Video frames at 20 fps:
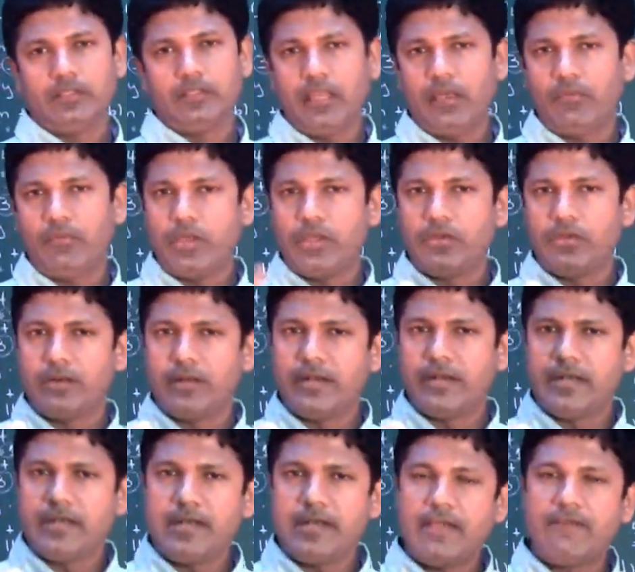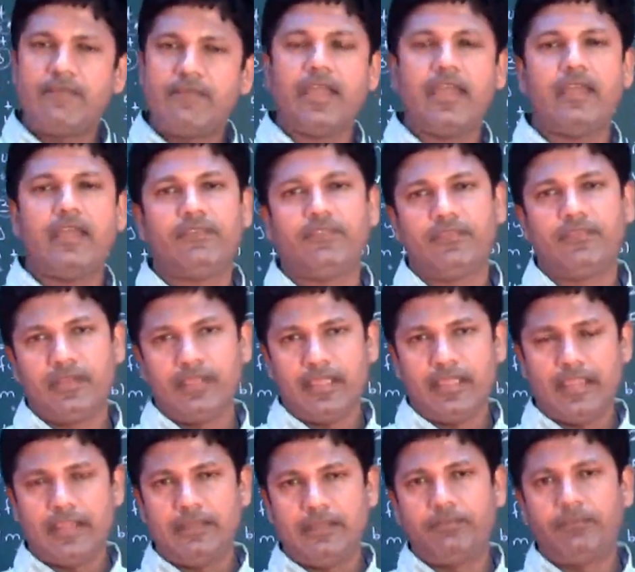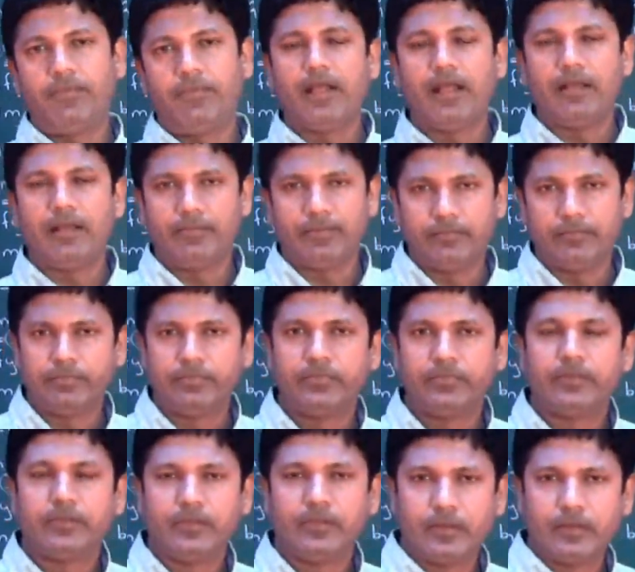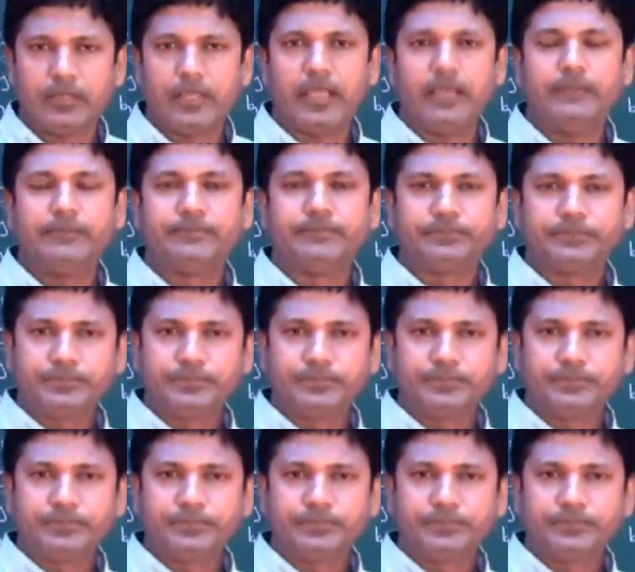That way you will never have any problem. Okay?